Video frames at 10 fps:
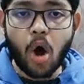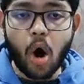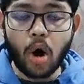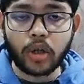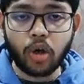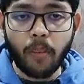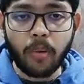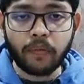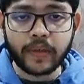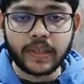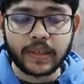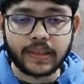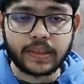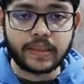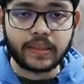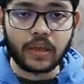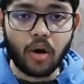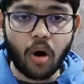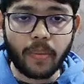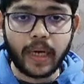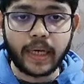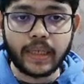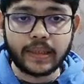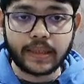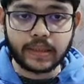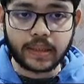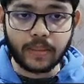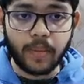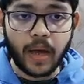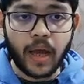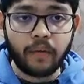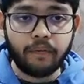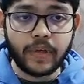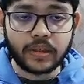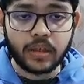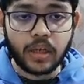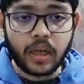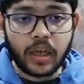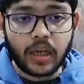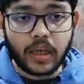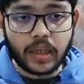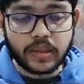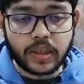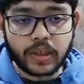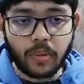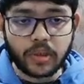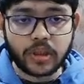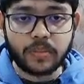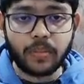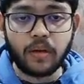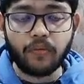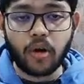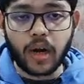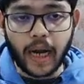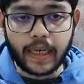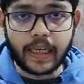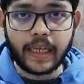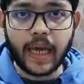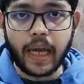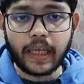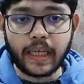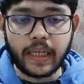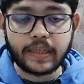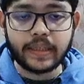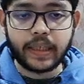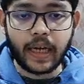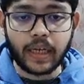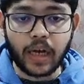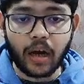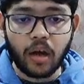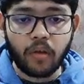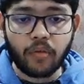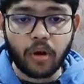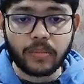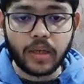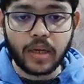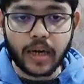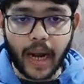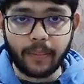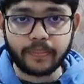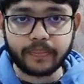On top of it sits the operating system, which is responsible for writing and erasing data from the RAM.